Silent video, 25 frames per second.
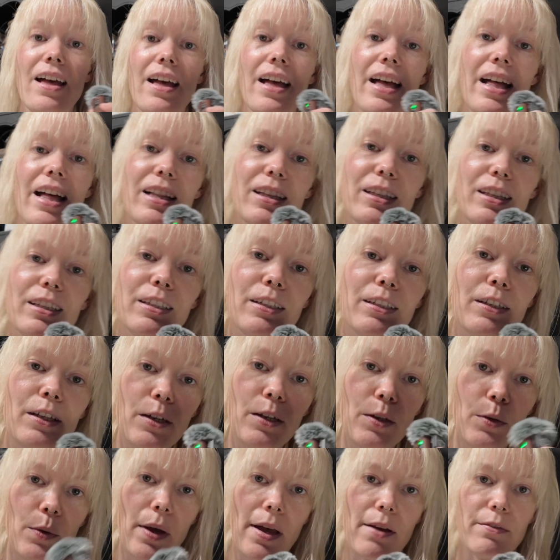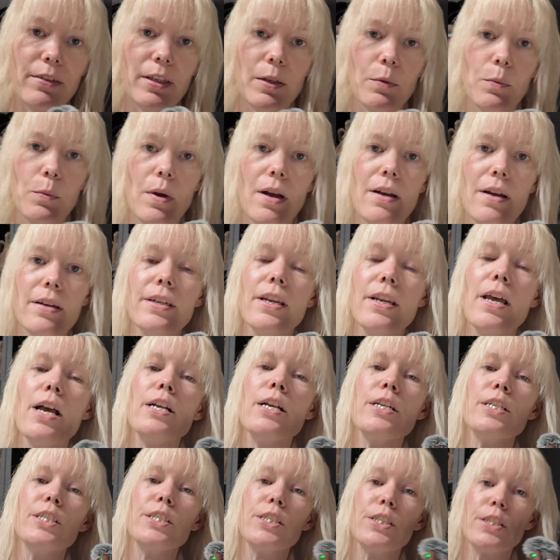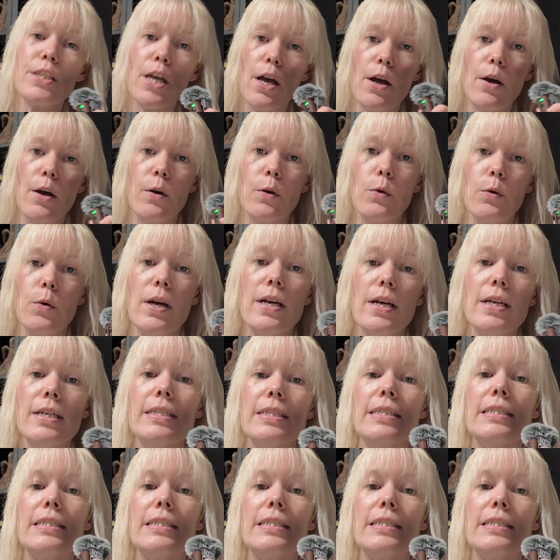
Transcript: Hello everyone. So